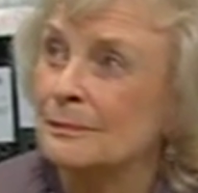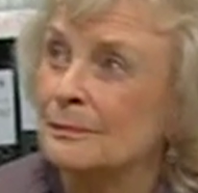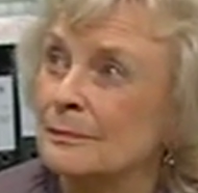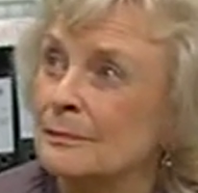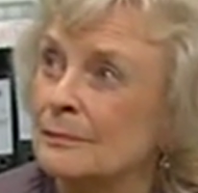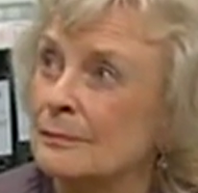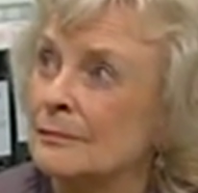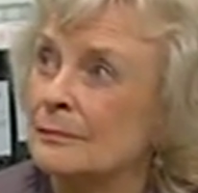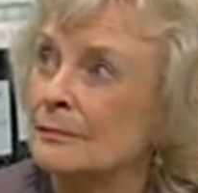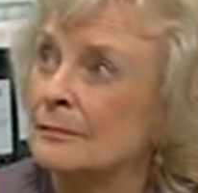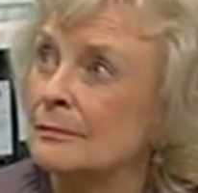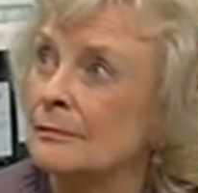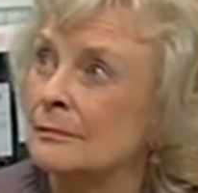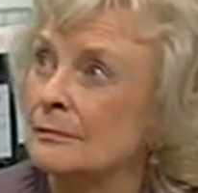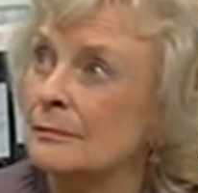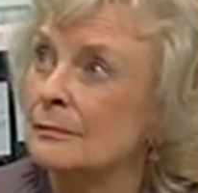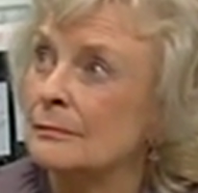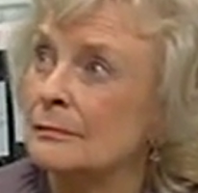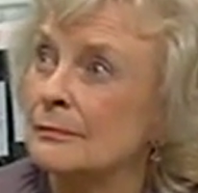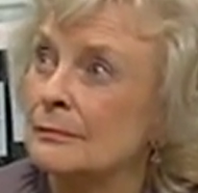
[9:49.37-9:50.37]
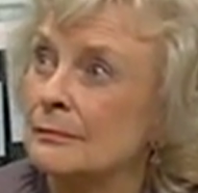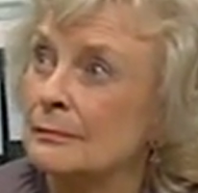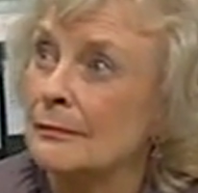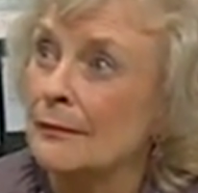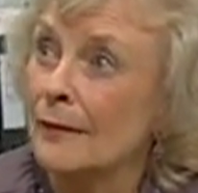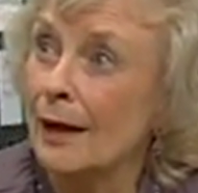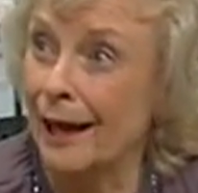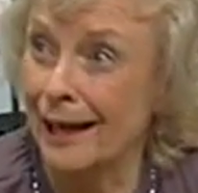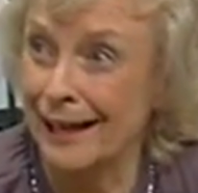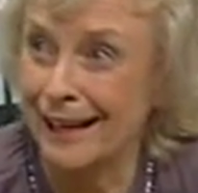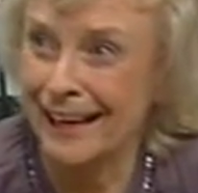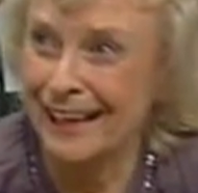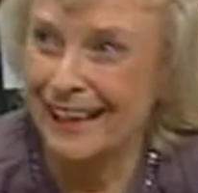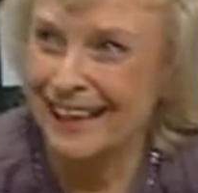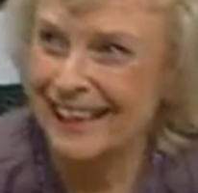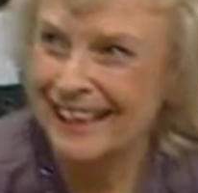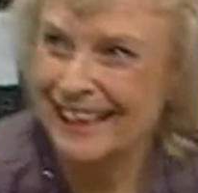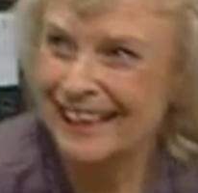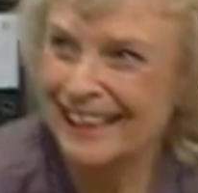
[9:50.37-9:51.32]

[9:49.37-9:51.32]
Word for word: to your job. I mean, you had riots,